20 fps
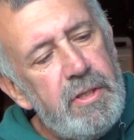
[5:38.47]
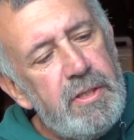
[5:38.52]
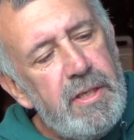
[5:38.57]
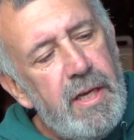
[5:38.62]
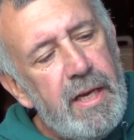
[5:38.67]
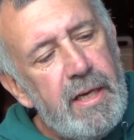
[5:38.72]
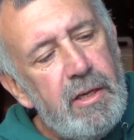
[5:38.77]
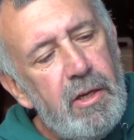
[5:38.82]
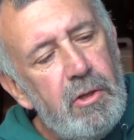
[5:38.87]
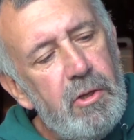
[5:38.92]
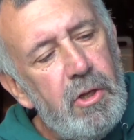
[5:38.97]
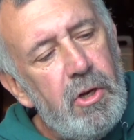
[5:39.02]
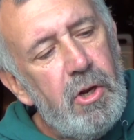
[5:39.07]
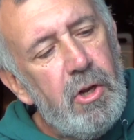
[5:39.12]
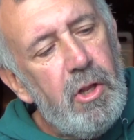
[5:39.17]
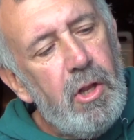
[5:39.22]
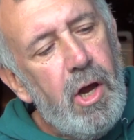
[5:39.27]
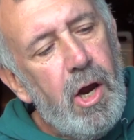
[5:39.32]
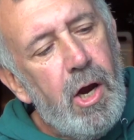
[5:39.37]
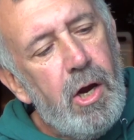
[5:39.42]
Take a
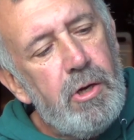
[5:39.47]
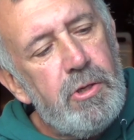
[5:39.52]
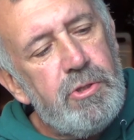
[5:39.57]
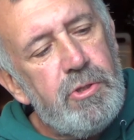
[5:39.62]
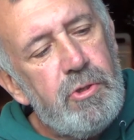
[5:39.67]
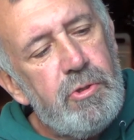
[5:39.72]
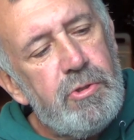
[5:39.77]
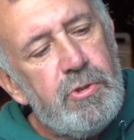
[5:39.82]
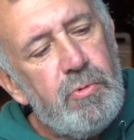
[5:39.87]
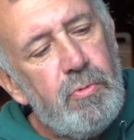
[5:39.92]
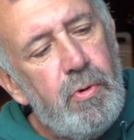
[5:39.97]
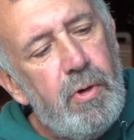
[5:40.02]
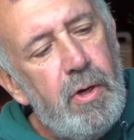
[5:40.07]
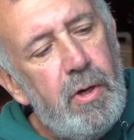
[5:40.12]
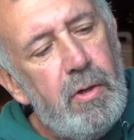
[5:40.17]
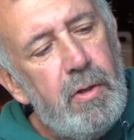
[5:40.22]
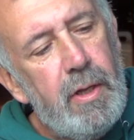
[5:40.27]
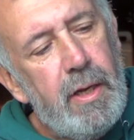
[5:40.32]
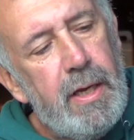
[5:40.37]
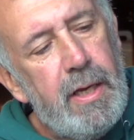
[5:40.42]
little larger
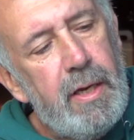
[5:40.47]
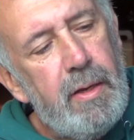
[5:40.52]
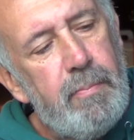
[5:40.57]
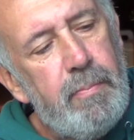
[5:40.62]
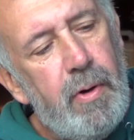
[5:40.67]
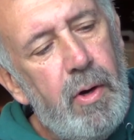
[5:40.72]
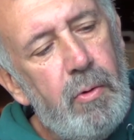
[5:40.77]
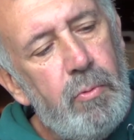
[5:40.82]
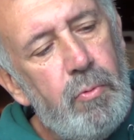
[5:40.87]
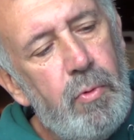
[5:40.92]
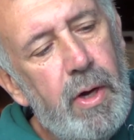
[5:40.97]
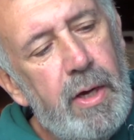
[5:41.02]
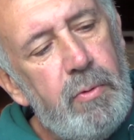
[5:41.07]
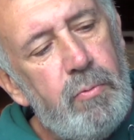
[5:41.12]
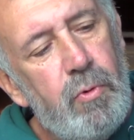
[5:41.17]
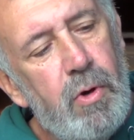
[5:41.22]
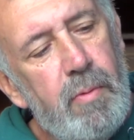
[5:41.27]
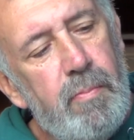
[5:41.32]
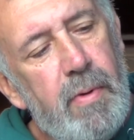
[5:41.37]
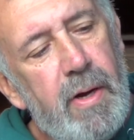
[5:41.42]
drill and about
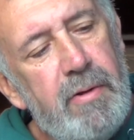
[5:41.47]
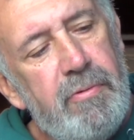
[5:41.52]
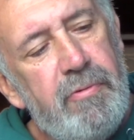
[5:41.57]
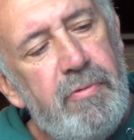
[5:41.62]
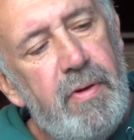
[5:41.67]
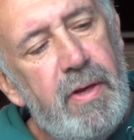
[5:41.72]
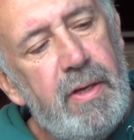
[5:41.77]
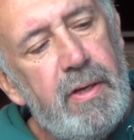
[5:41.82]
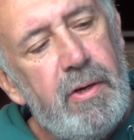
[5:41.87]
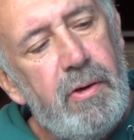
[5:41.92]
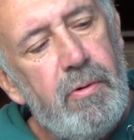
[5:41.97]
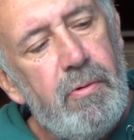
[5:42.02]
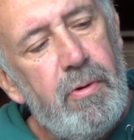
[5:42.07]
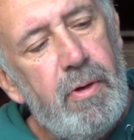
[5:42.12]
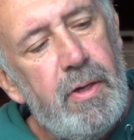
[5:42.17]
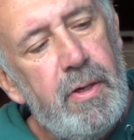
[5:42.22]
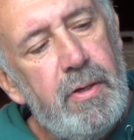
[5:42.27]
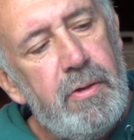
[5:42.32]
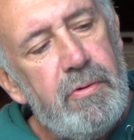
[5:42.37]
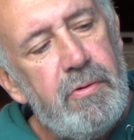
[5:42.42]
right where my finger
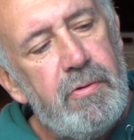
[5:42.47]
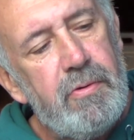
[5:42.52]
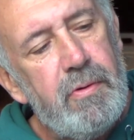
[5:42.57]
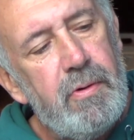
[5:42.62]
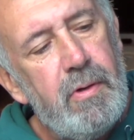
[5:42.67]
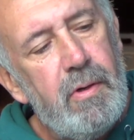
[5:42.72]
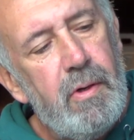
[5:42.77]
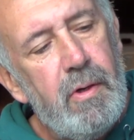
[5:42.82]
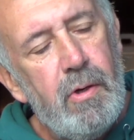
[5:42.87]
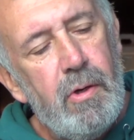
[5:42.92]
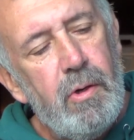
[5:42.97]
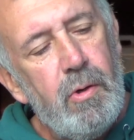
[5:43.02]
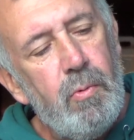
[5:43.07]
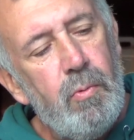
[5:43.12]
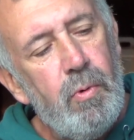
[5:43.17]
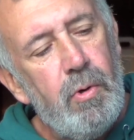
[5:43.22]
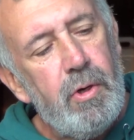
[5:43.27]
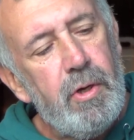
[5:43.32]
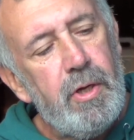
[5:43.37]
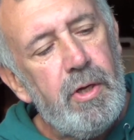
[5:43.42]
is,
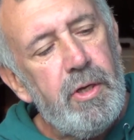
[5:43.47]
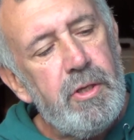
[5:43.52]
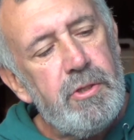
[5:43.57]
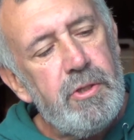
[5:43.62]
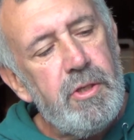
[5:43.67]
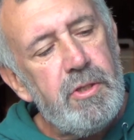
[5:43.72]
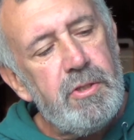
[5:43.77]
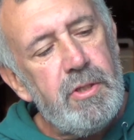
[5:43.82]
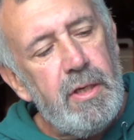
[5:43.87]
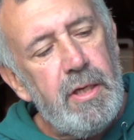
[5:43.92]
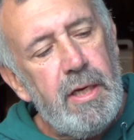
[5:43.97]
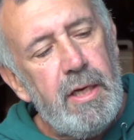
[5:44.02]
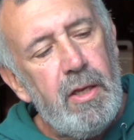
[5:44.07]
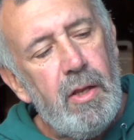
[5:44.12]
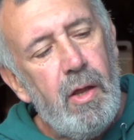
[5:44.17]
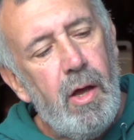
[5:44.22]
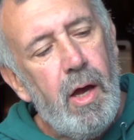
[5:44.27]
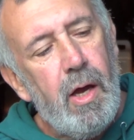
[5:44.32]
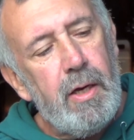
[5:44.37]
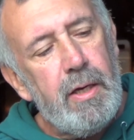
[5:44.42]
we're going to just
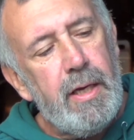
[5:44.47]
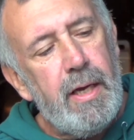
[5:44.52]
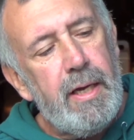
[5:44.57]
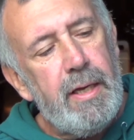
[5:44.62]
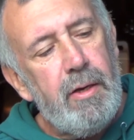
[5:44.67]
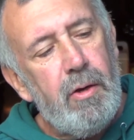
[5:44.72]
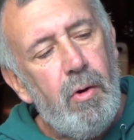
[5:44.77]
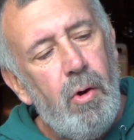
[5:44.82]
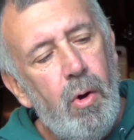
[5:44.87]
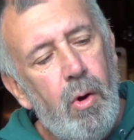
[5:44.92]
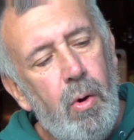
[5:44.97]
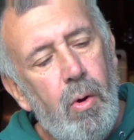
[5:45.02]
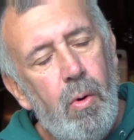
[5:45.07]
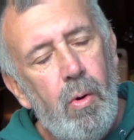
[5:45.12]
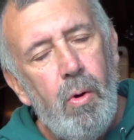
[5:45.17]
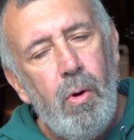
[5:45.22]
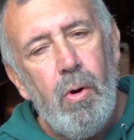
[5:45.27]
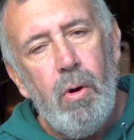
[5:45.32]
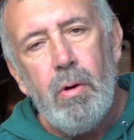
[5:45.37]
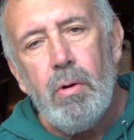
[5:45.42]
elongate a
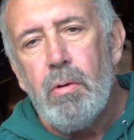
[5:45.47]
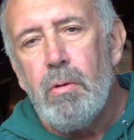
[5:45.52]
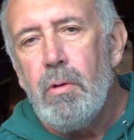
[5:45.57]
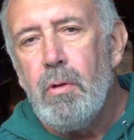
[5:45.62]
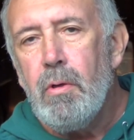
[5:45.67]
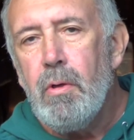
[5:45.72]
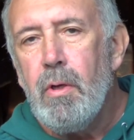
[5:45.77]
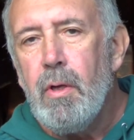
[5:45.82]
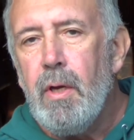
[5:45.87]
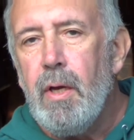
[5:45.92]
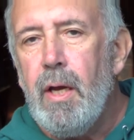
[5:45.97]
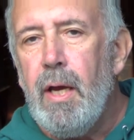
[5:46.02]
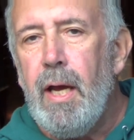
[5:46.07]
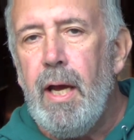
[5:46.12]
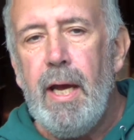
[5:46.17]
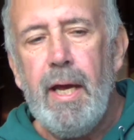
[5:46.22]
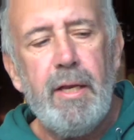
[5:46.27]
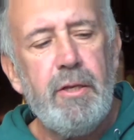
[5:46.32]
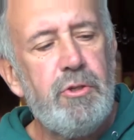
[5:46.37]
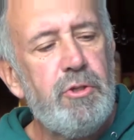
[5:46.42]
hole
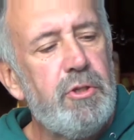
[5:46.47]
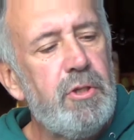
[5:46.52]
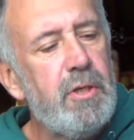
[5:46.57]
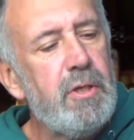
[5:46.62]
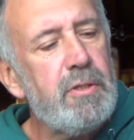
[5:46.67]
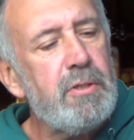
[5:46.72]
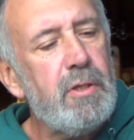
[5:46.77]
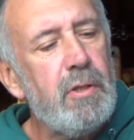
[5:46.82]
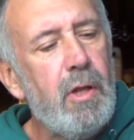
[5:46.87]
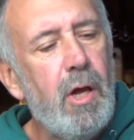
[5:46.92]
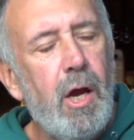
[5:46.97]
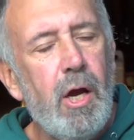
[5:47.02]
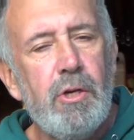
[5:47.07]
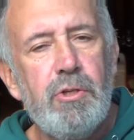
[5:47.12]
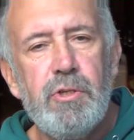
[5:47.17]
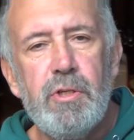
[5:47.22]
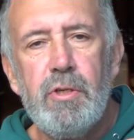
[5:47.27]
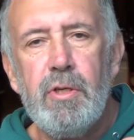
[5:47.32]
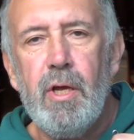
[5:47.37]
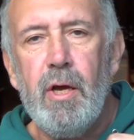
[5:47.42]
and just
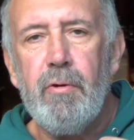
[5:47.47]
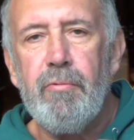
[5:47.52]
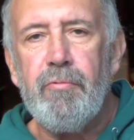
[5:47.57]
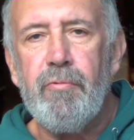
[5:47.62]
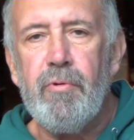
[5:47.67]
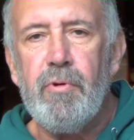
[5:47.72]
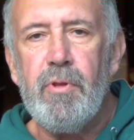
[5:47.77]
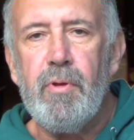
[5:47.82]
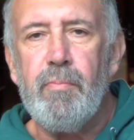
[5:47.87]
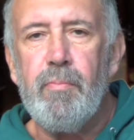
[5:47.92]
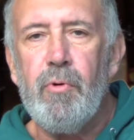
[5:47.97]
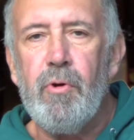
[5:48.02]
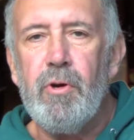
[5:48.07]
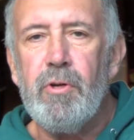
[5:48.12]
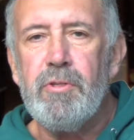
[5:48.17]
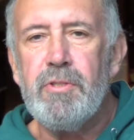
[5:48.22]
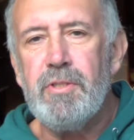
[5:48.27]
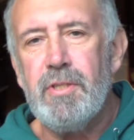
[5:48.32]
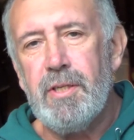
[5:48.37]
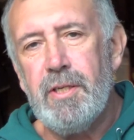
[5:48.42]
large enough for the
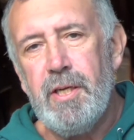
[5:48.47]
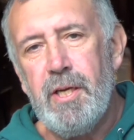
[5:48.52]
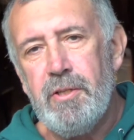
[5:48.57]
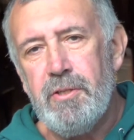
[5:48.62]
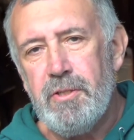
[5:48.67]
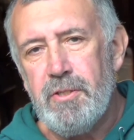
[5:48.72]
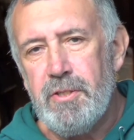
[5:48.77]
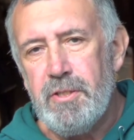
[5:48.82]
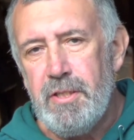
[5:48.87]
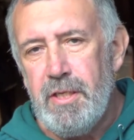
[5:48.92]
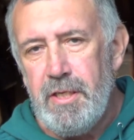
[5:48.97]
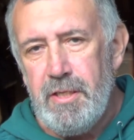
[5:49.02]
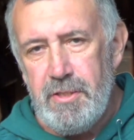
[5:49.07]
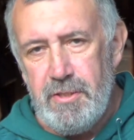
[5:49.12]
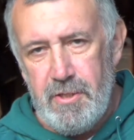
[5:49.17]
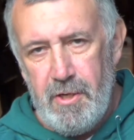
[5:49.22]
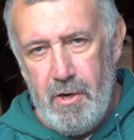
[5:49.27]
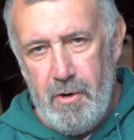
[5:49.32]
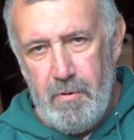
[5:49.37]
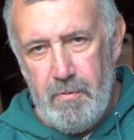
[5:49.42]
birds to get the
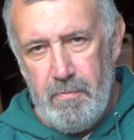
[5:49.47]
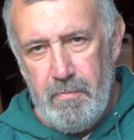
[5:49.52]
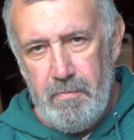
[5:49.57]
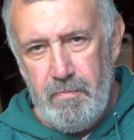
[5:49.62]
seeds out.